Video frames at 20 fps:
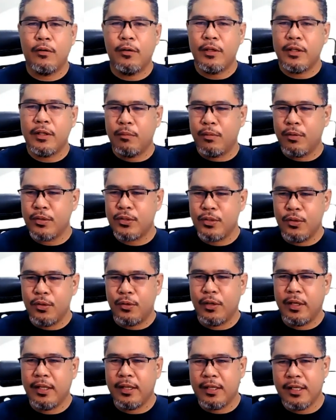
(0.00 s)
all the
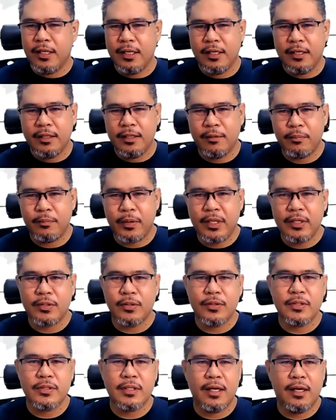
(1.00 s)
bosyo in the
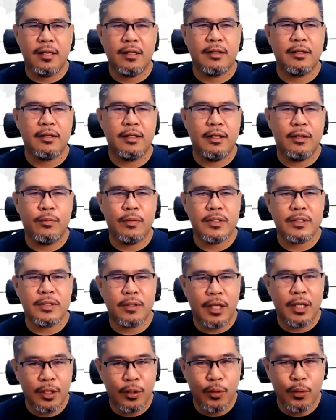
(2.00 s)
prison cell, he
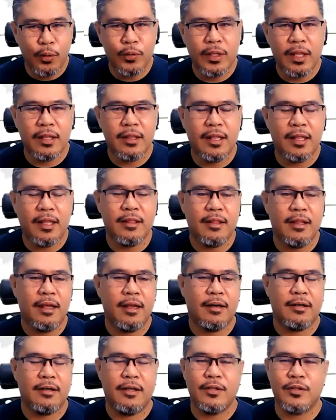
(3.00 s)
was included in
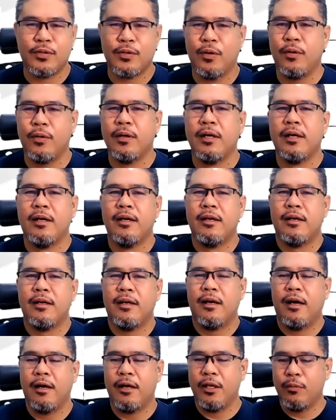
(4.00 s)
there. And so
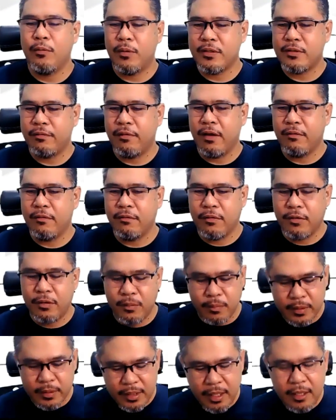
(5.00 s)
he was
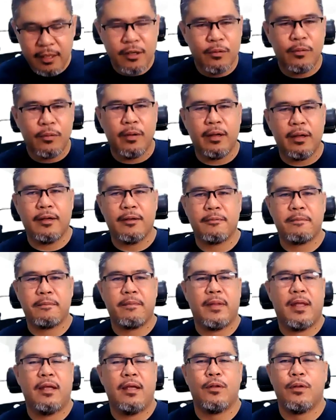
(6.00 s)
favored. But anyway,
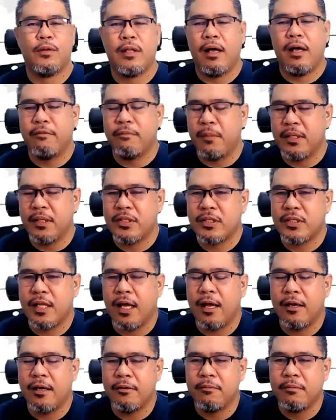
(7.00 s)
I don't have much
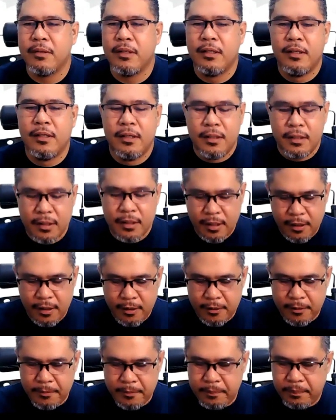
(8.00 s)
time.
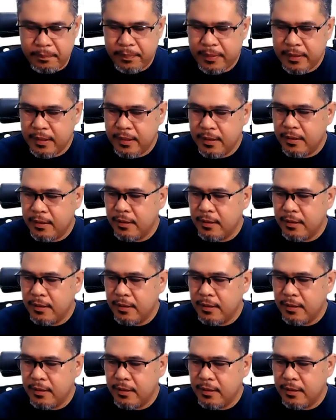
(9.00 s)
Um,